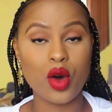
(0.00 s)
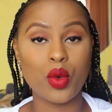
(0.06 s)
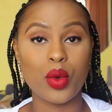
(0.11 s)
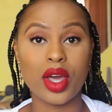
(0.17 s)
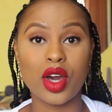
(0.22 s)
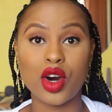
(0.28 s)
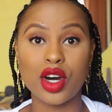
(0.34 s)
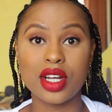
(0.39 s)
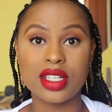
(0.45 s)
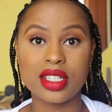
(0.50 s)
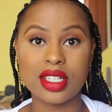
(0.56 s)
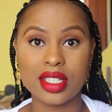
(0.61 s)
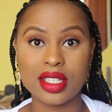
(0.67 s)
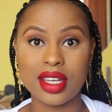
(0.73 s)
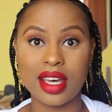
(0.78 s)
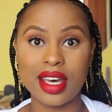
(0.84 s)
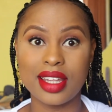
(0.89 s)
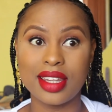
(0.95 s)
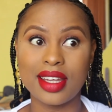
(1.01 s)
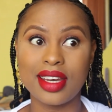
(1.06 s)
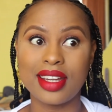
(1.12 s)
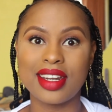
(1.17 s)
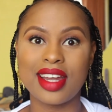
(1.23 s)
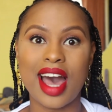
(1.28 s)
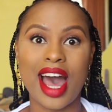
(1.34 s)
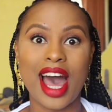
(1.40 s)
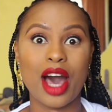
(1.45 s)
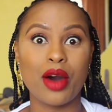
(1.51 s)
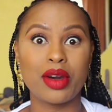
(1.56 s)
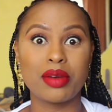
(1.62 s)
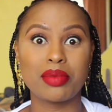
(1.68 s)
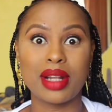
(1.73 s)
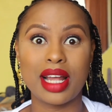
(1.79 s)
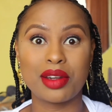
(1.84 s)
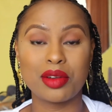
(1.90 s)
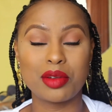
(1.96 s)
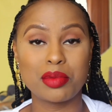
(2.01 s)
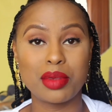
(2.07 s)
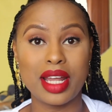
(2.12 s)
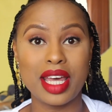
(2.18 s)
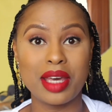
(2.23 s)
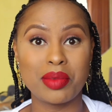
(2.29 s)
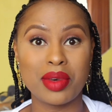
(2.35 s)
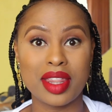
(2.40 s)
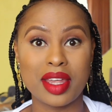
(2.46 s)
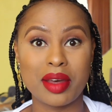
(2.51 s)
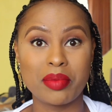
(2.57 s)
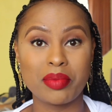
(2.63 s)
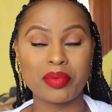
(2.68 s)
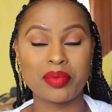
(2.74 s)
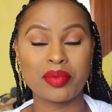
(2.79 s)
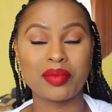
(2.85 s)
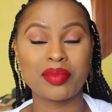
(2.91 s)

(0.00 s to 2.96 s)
we got and then how I plan on playing with them,